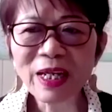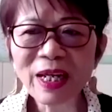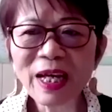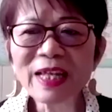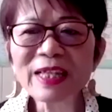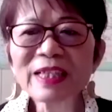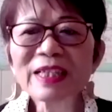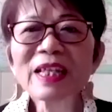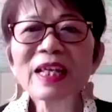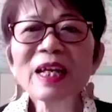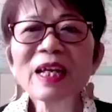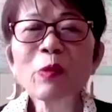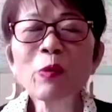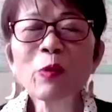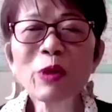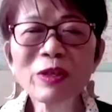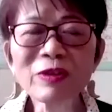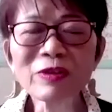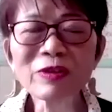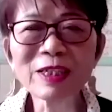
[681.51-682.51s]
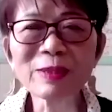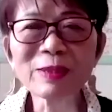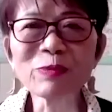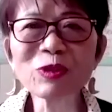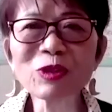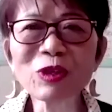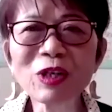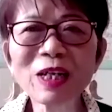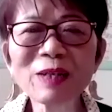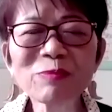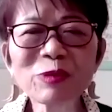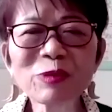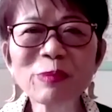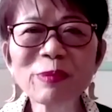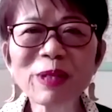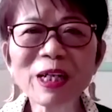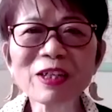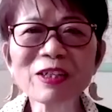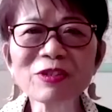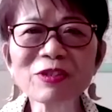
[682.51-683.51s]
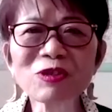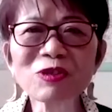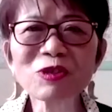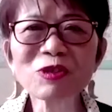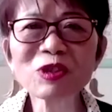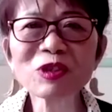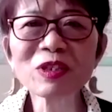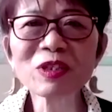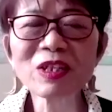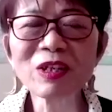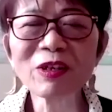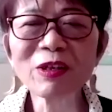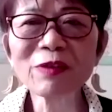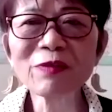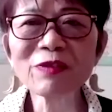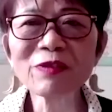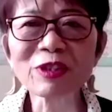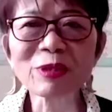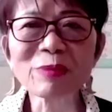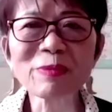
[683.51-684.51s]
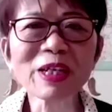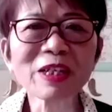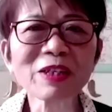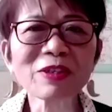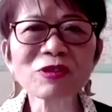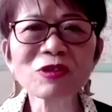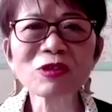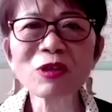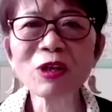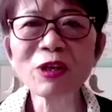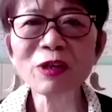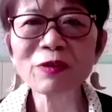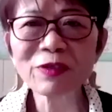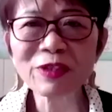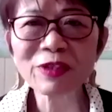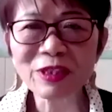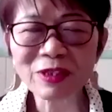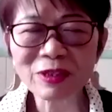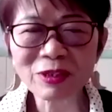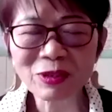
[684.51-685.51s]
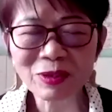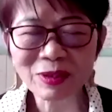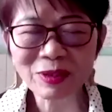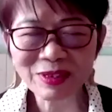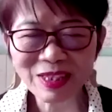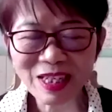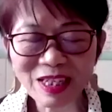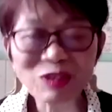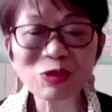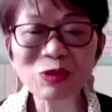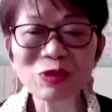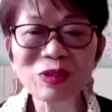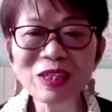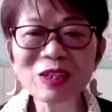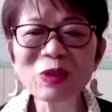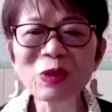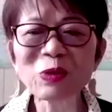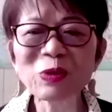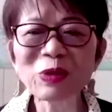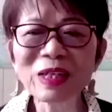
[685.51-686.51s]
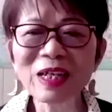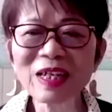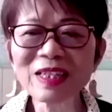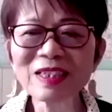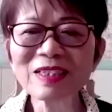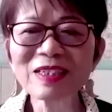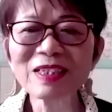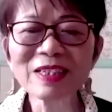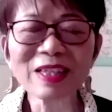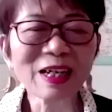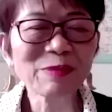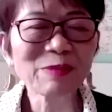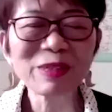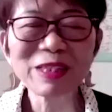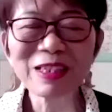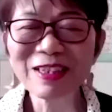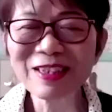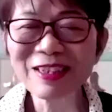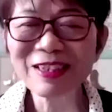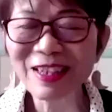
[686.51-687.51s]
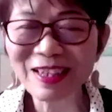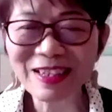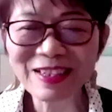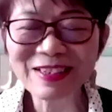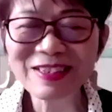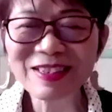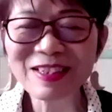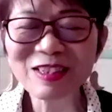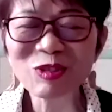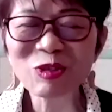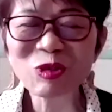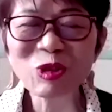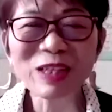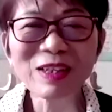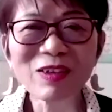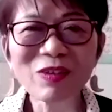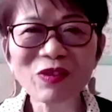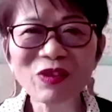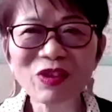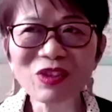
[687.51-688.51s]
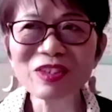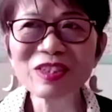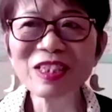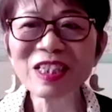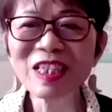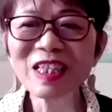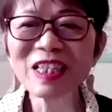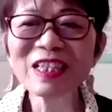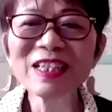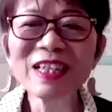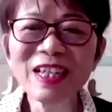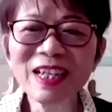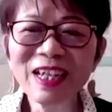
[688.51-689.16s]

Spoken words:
And they are welcome to come to my constituency office. My constituency office is centrally located. I've been there since 2013.